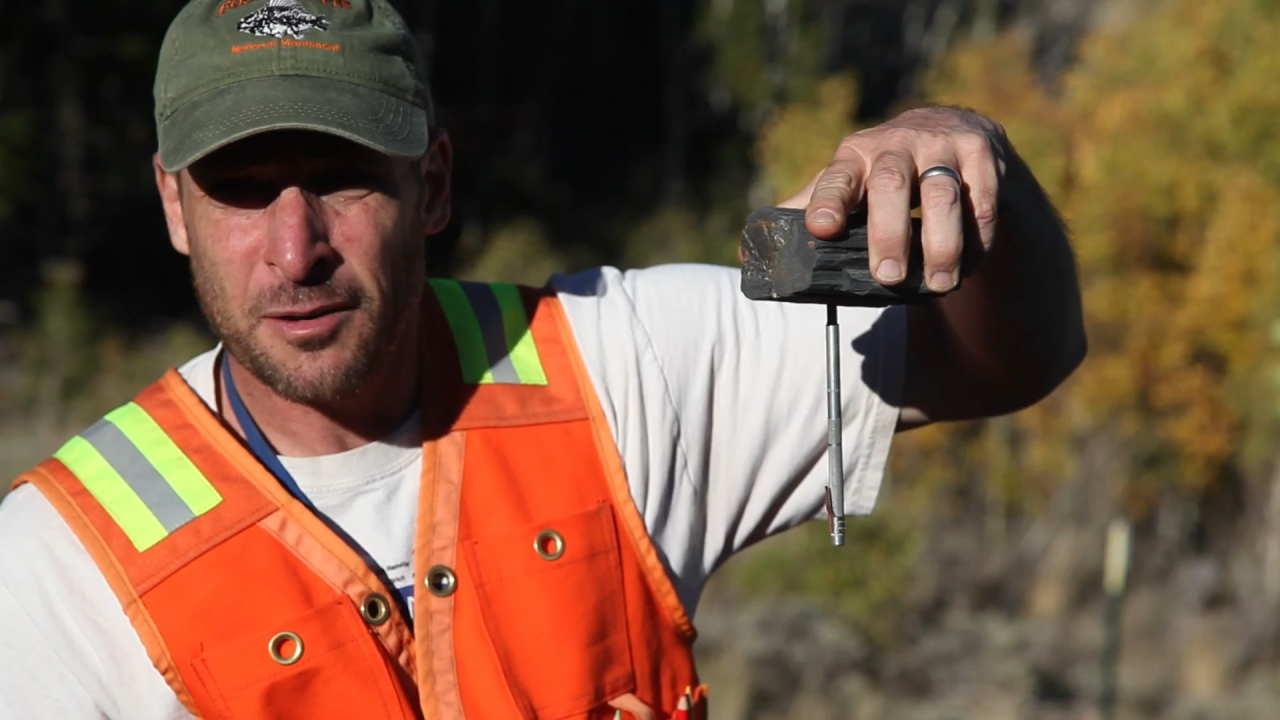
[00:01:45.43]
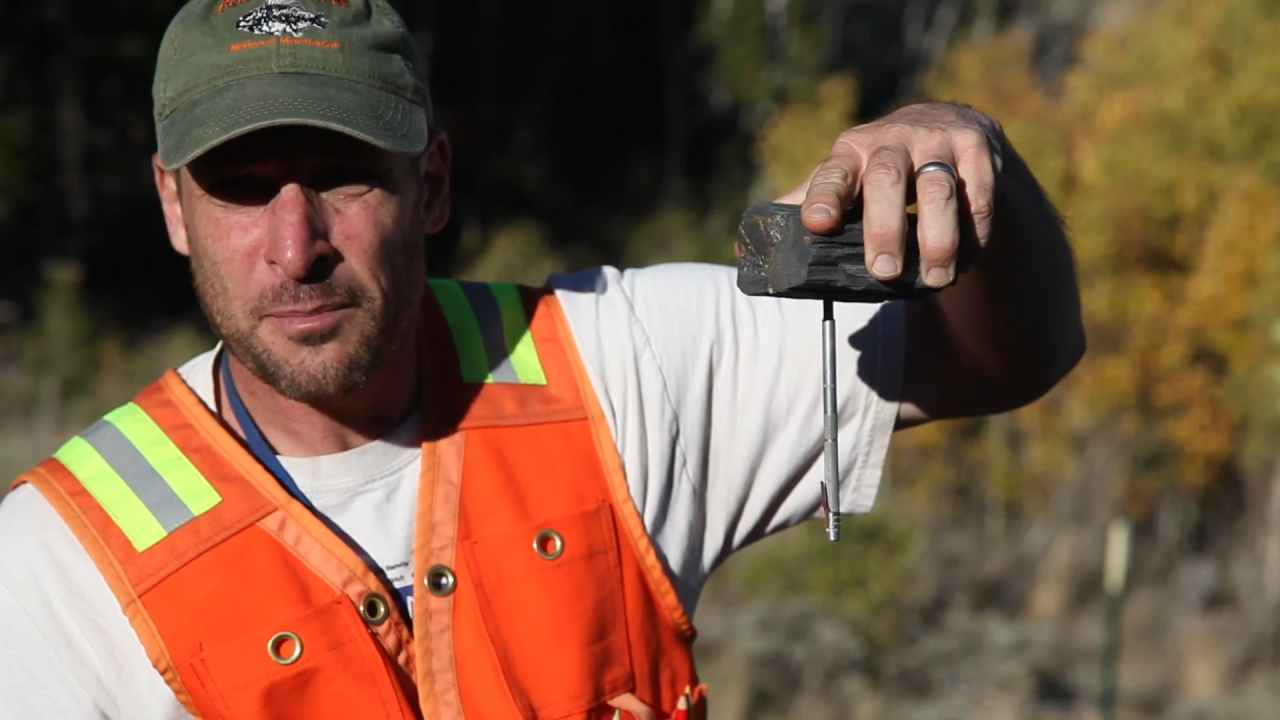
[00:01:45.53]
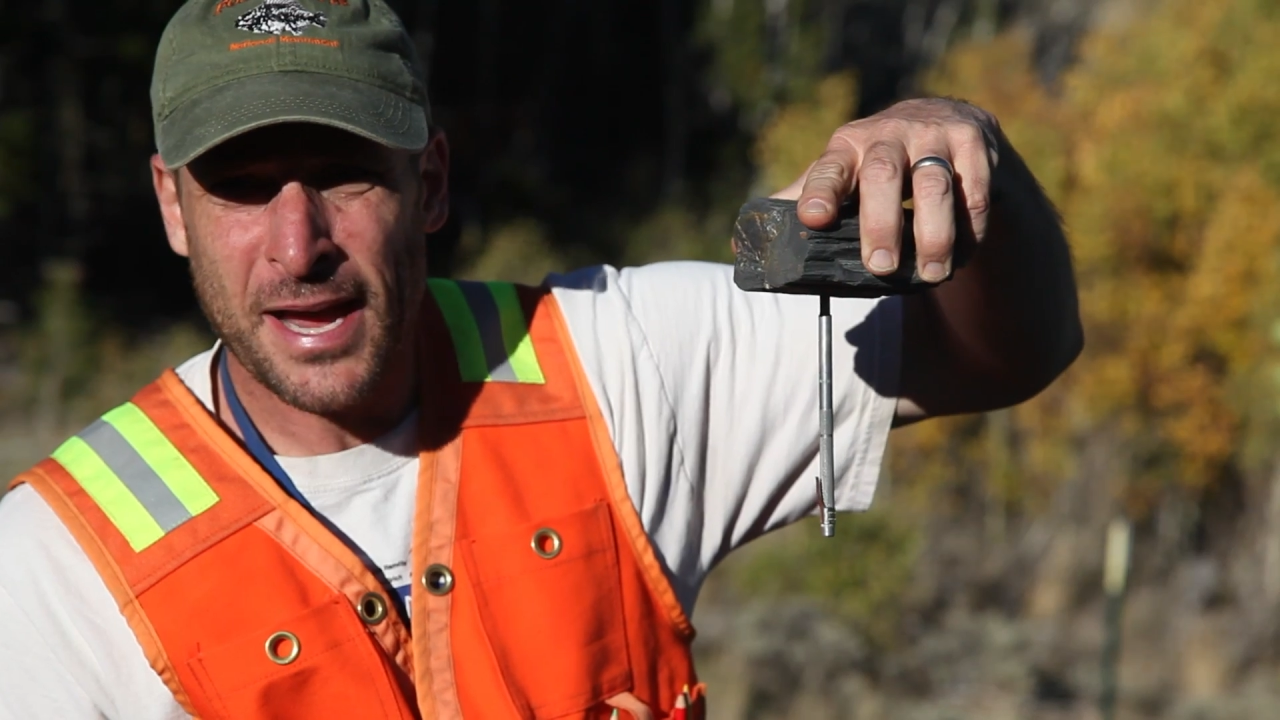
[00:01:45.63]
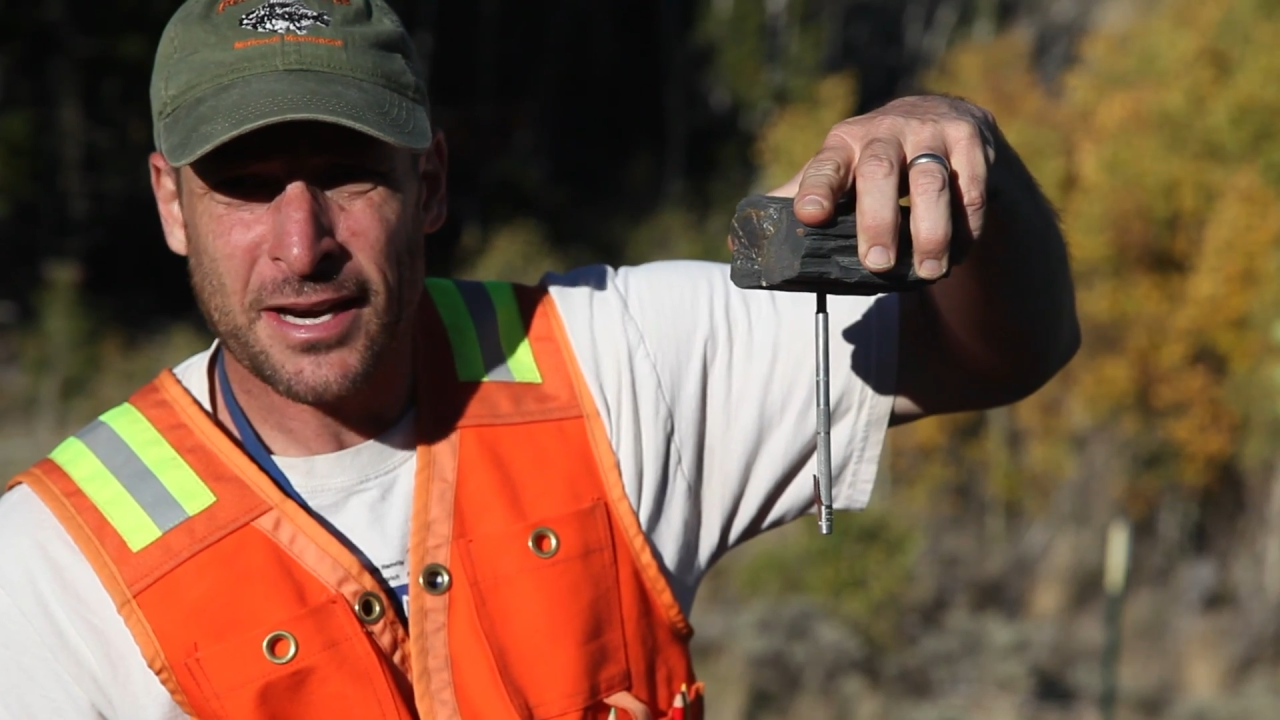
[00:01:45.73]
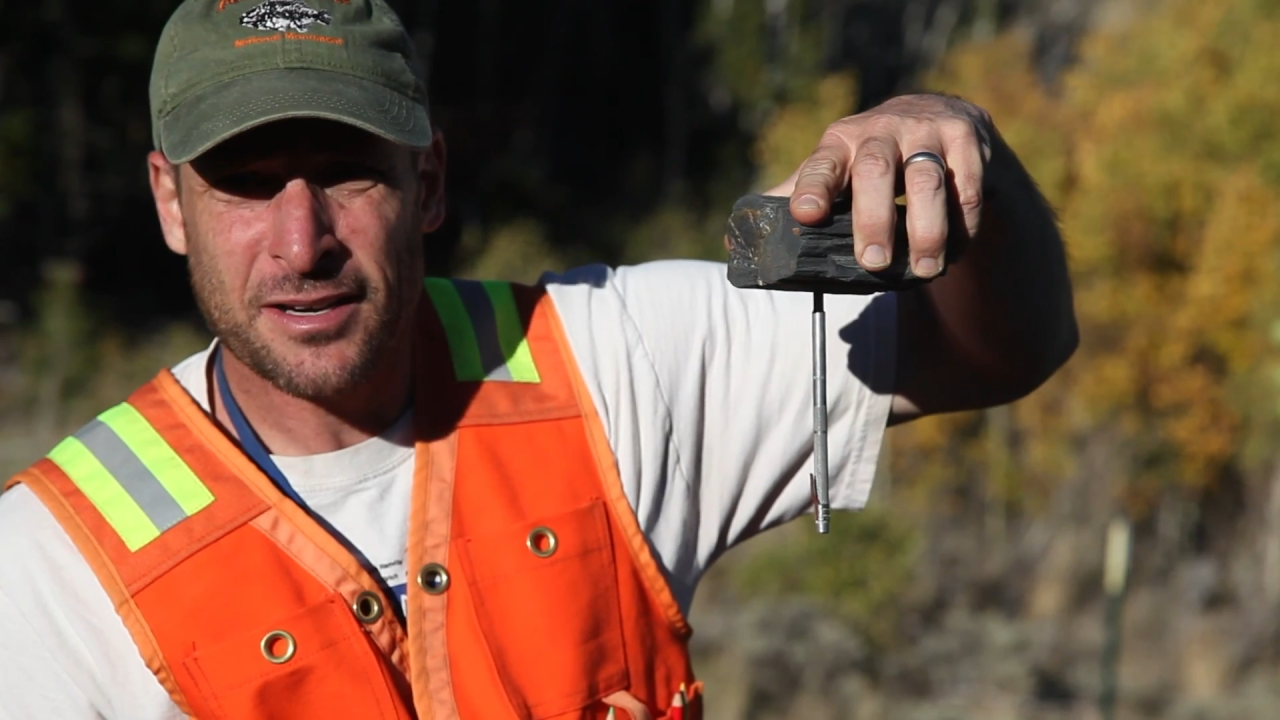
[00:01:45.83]
are
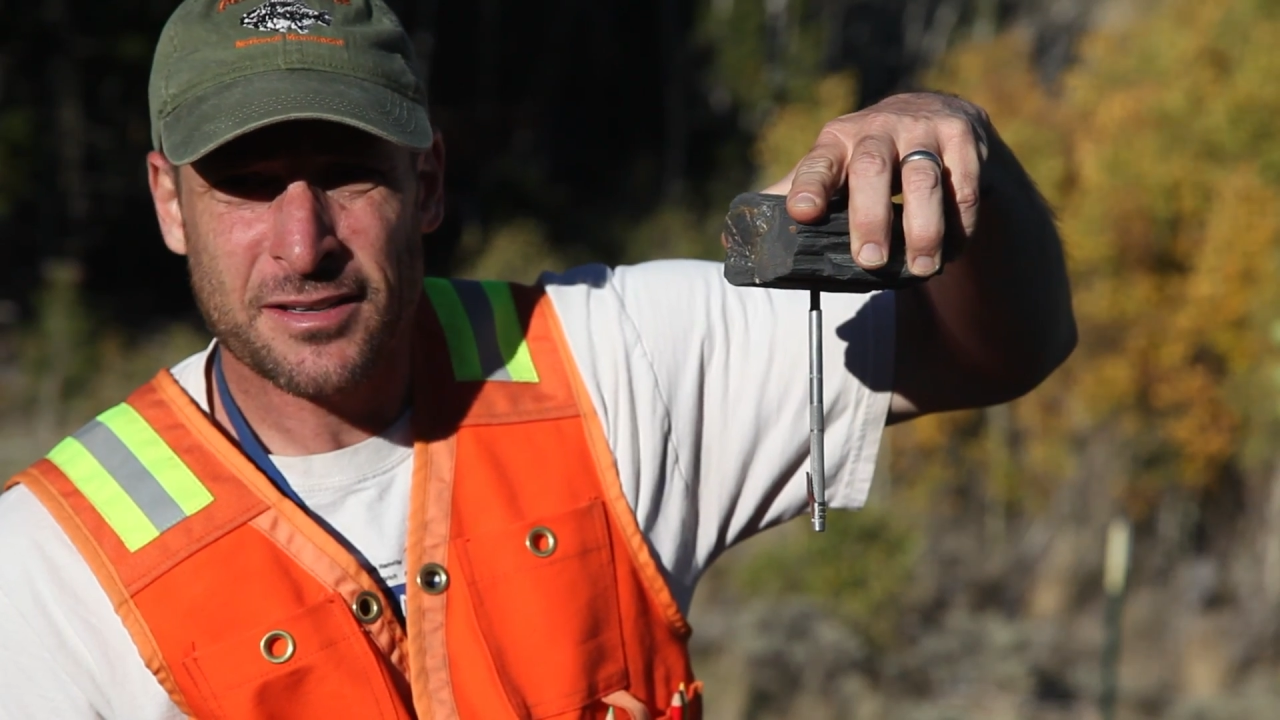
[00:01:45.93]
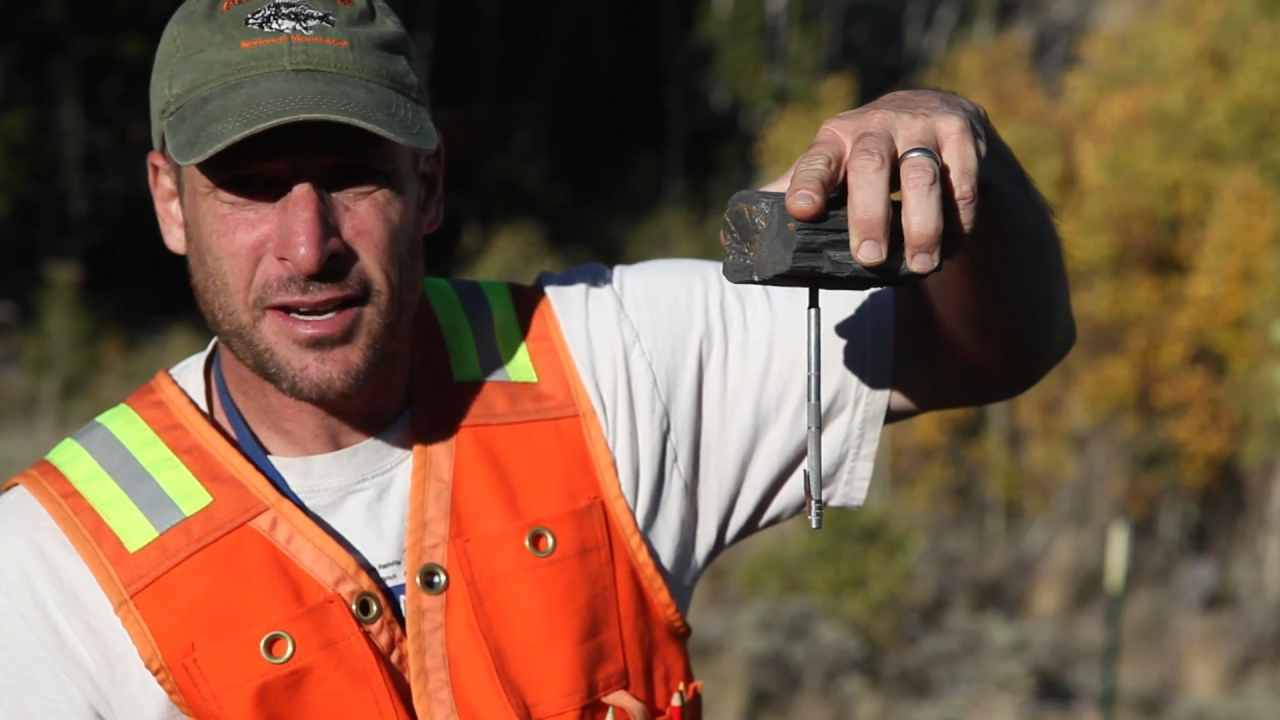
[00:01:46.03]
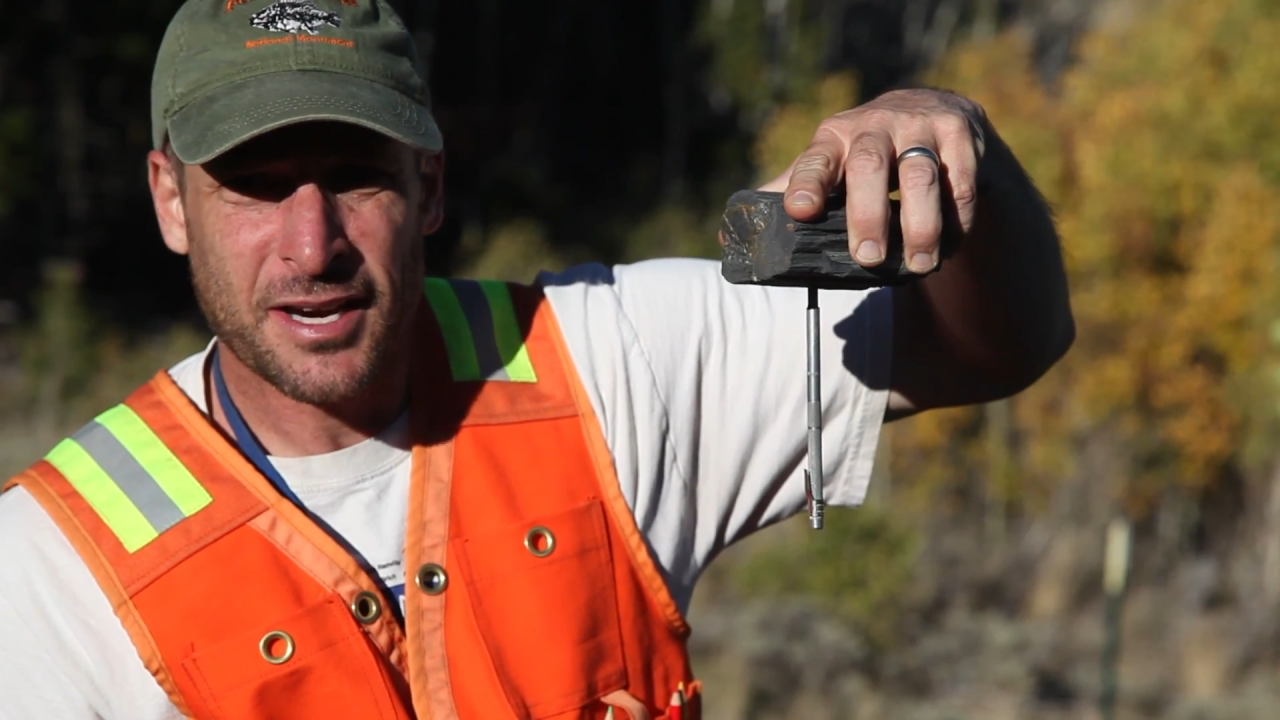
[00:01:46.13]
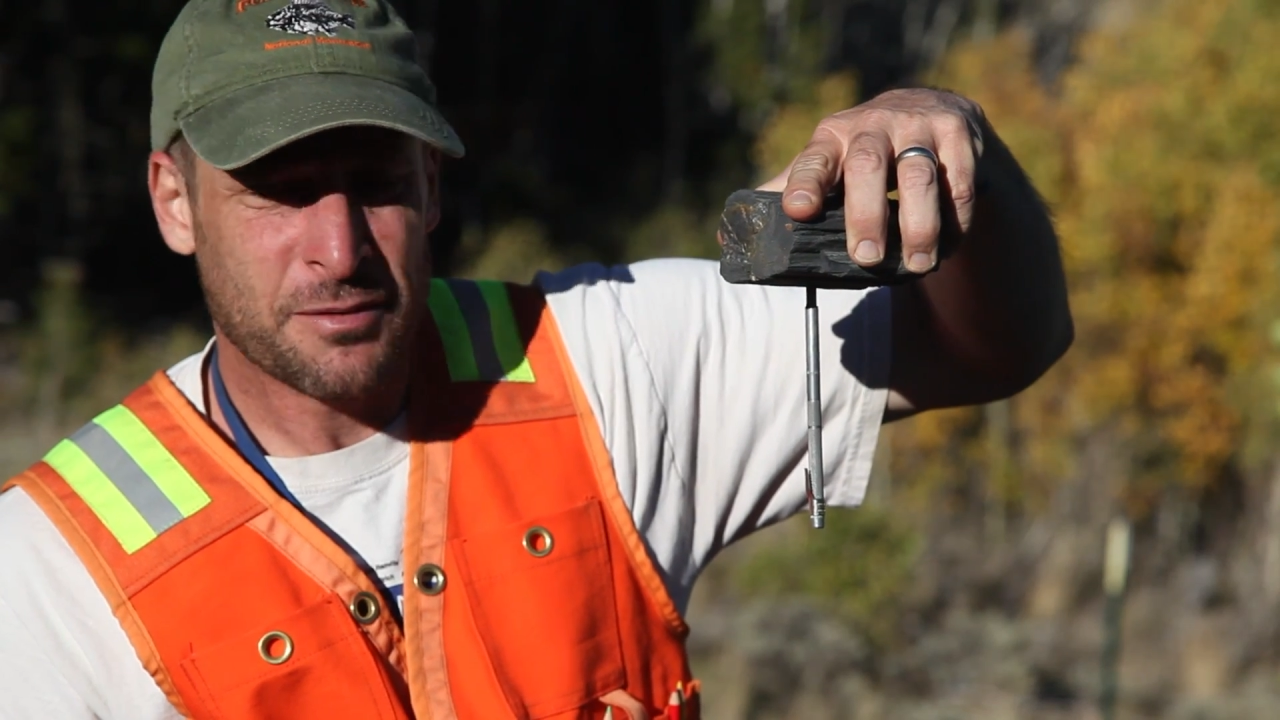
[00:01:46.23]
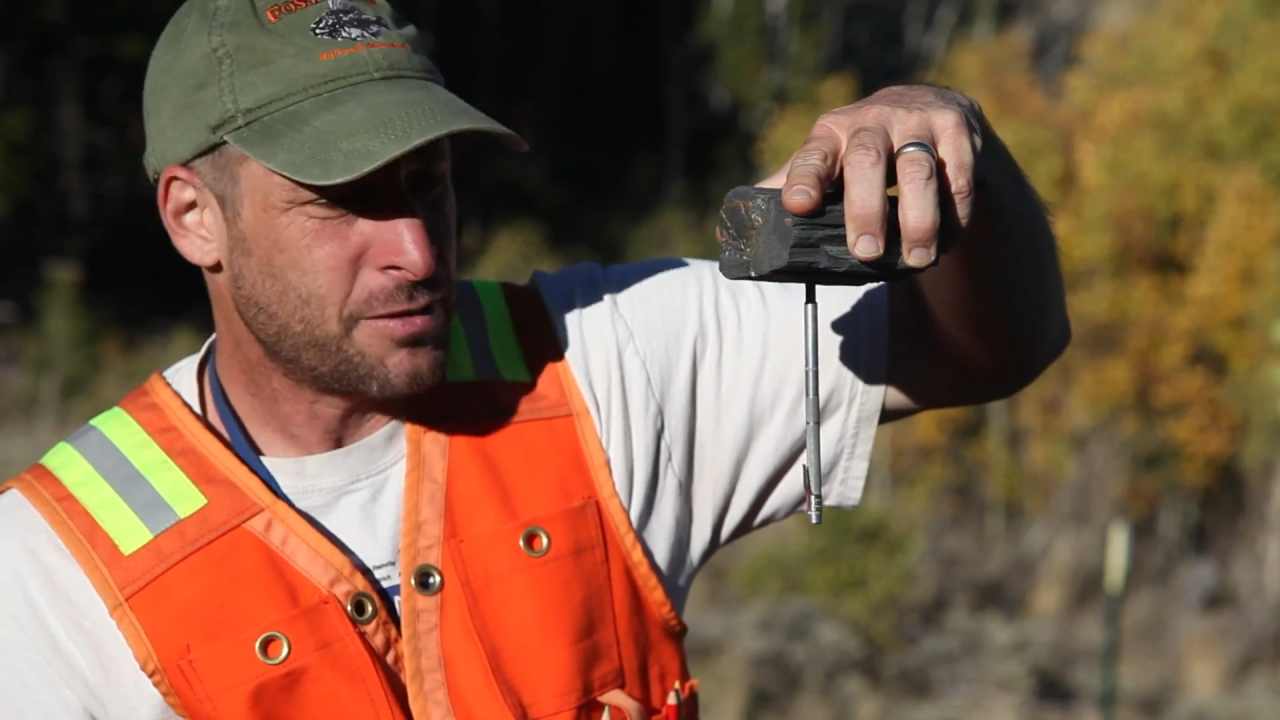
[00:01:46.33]
magnetite,